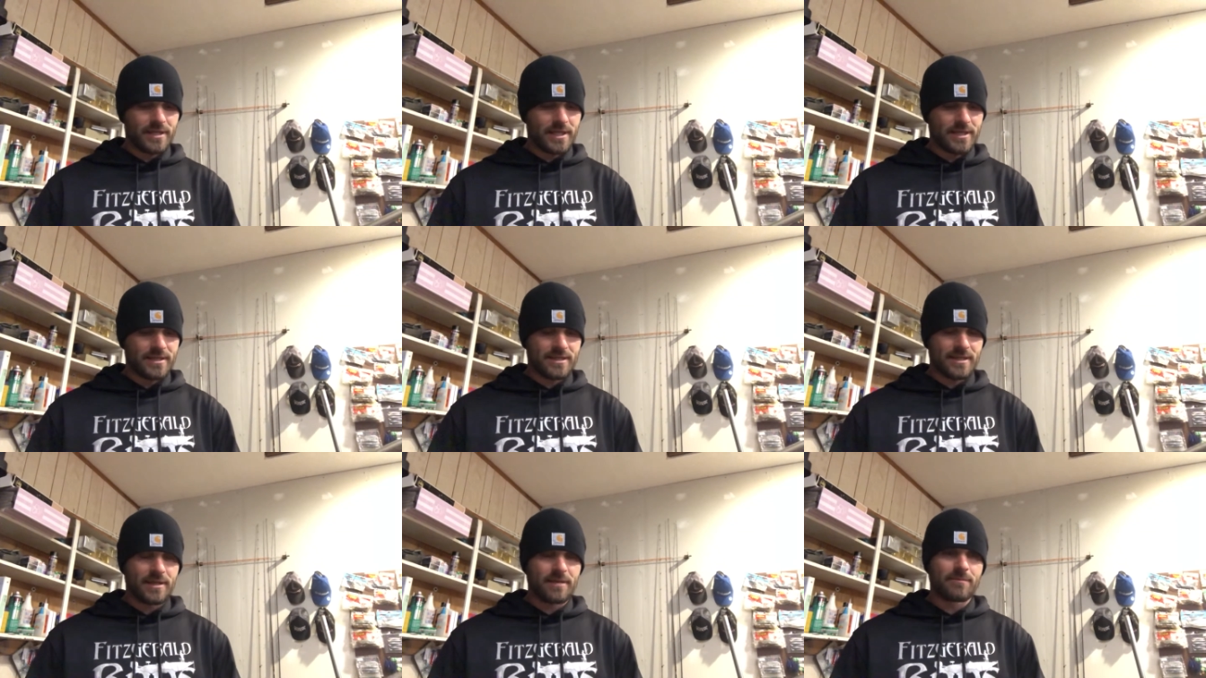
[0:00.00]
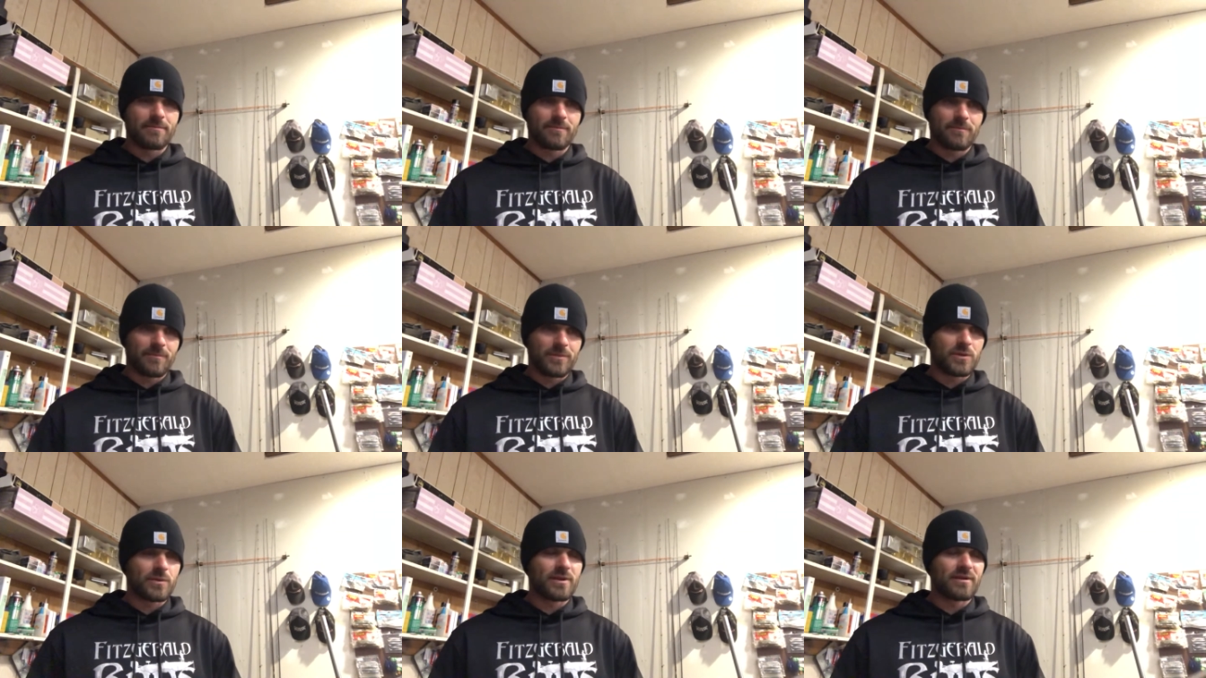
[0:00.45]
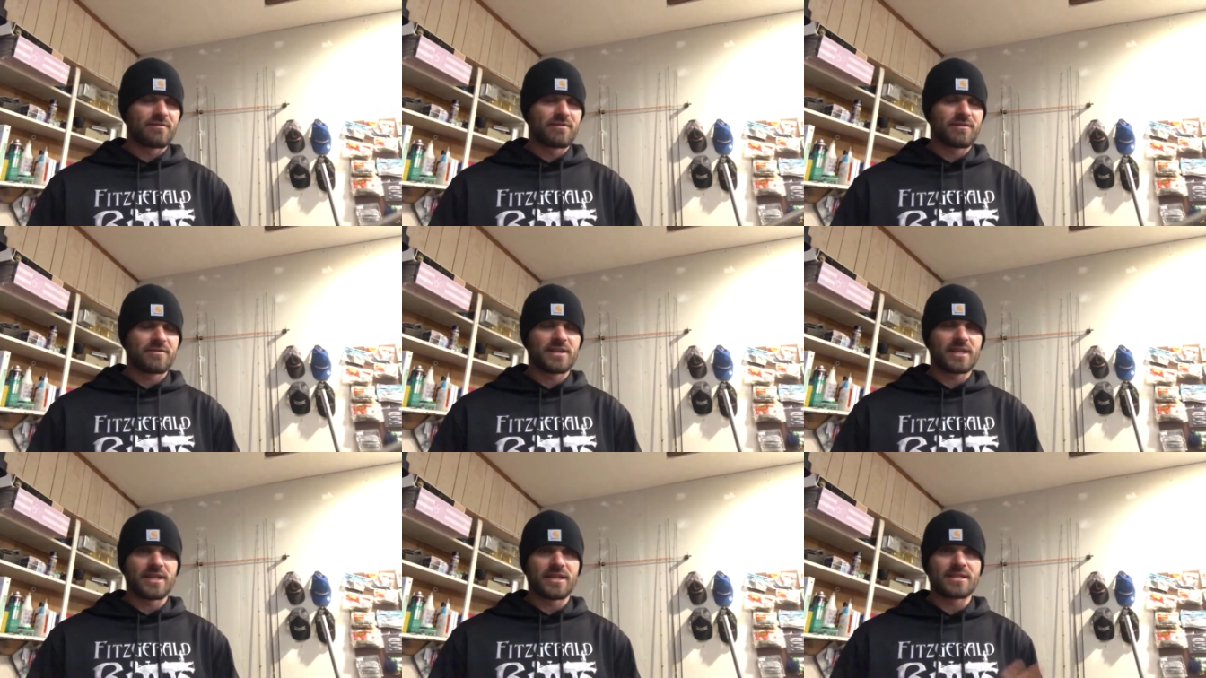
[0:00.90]
like I said, between
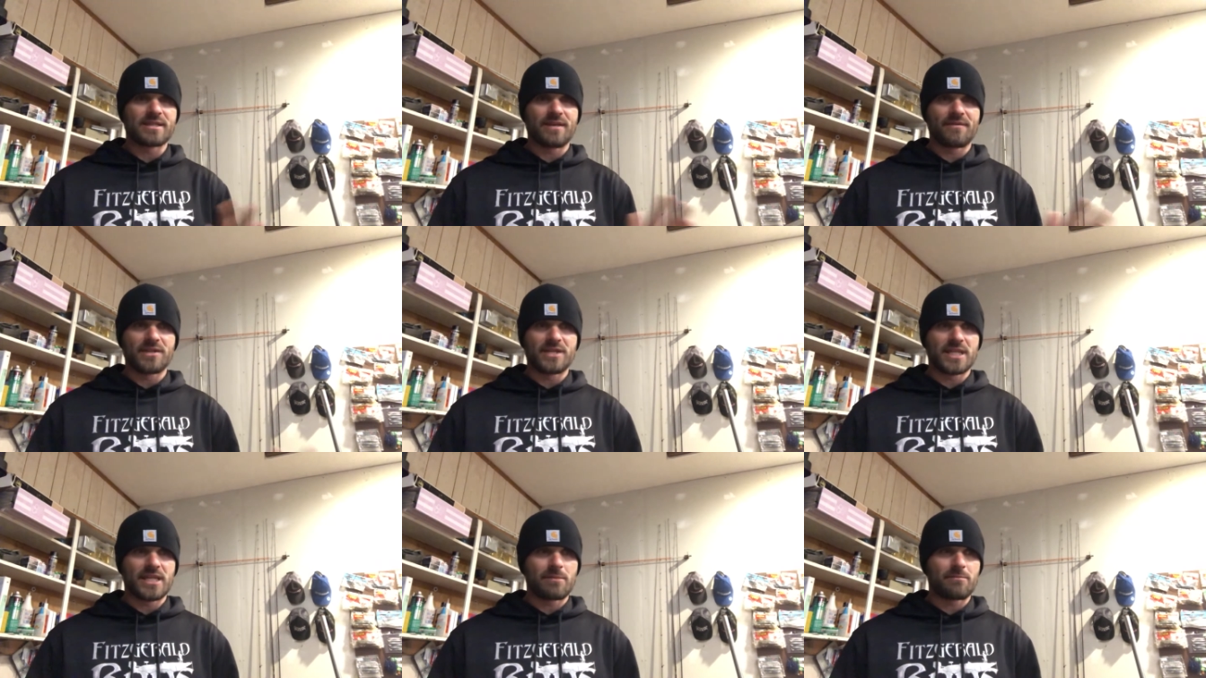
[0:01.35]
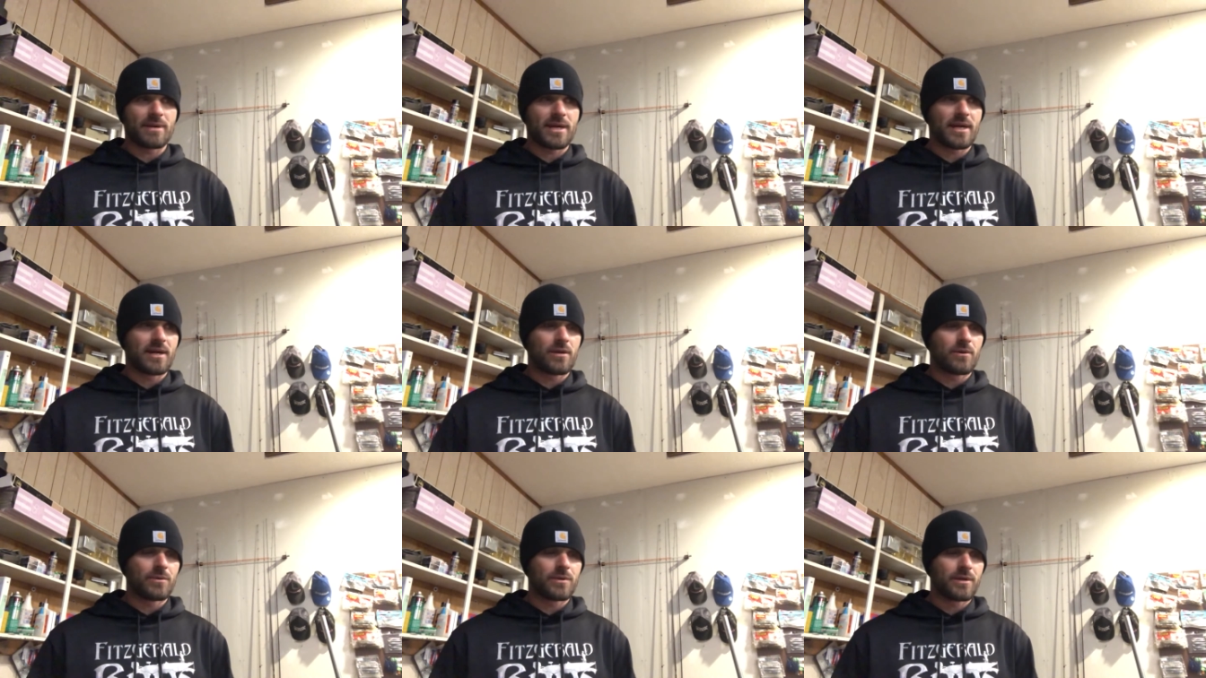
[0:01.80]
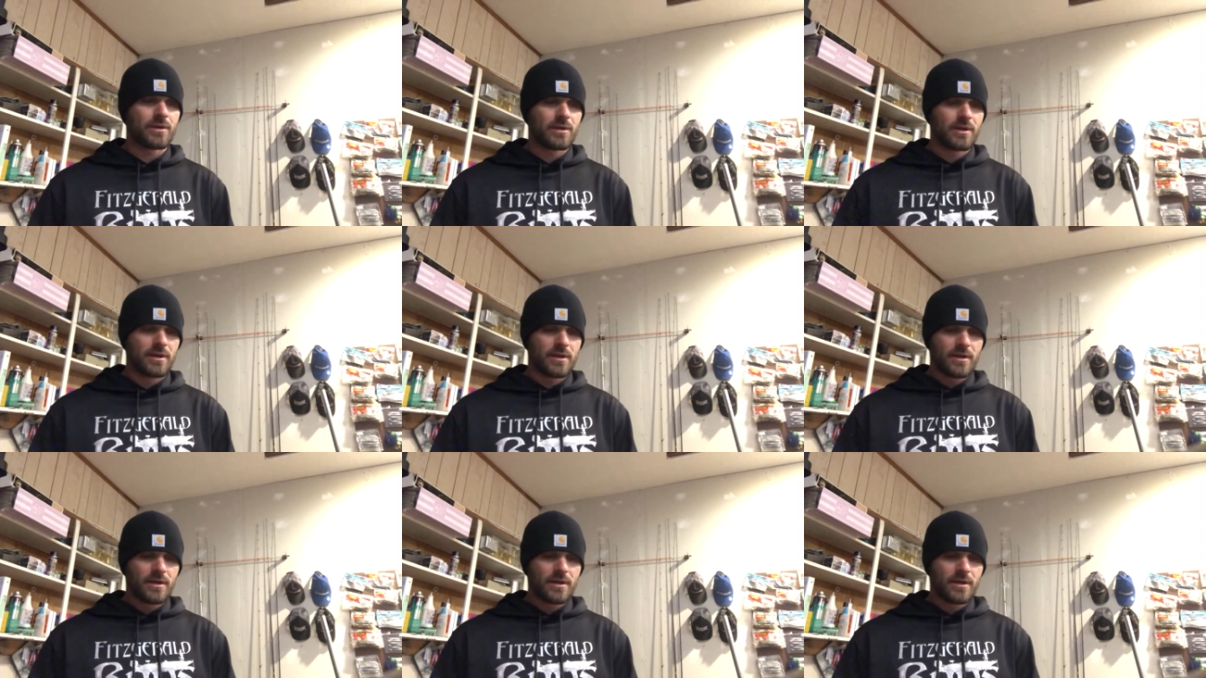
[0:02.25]
15 and 17 pound.